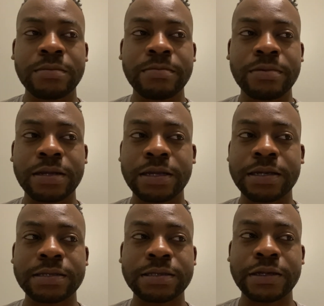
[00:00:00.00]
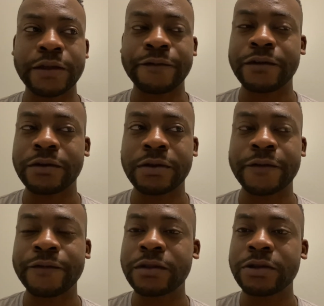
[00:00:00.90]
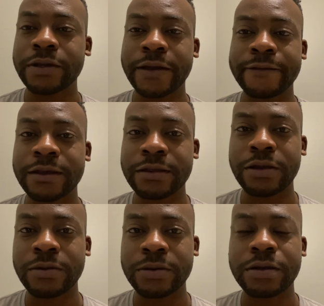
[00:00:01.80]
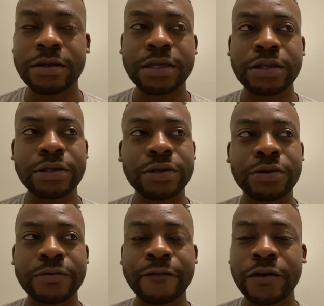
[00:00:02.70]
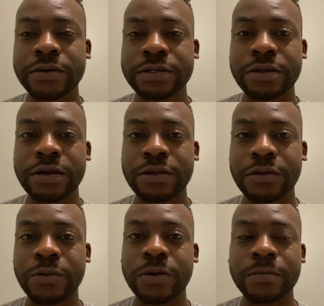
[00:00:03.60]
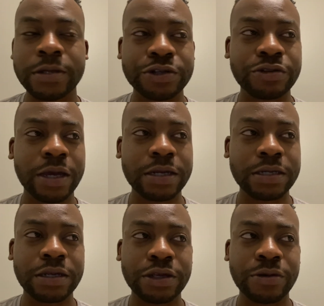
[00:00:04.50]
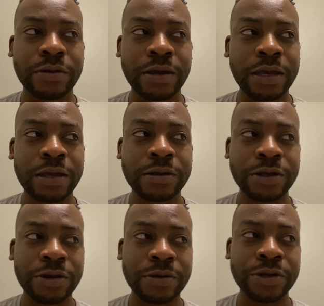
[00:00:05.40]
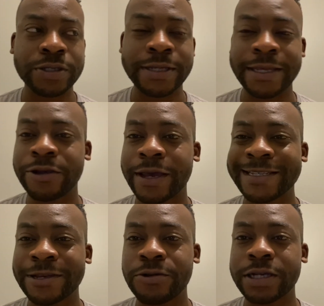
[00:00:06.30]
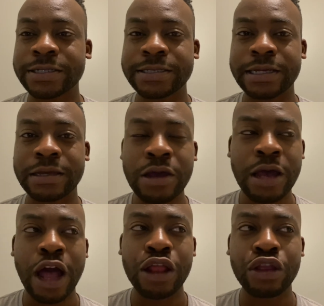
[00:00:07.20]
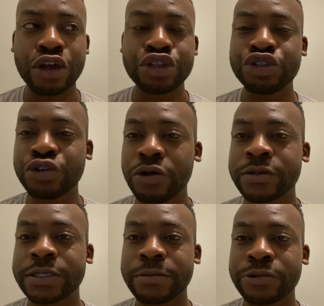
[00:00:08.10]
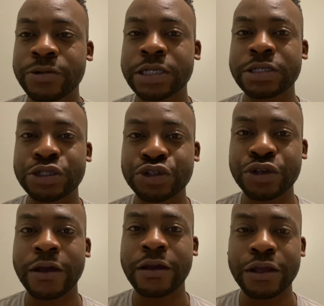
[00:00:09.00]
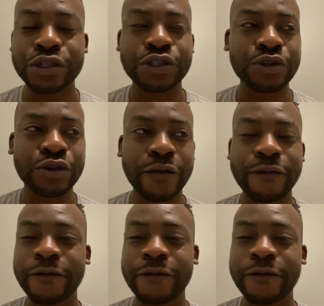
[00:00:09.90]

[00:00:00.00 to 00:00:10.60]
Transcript: but like i said if you're if you literally have nothing going on and then you're focused on the woman attraction you're you're you're you're asking questions like how long did you go in semen retention until you got until you get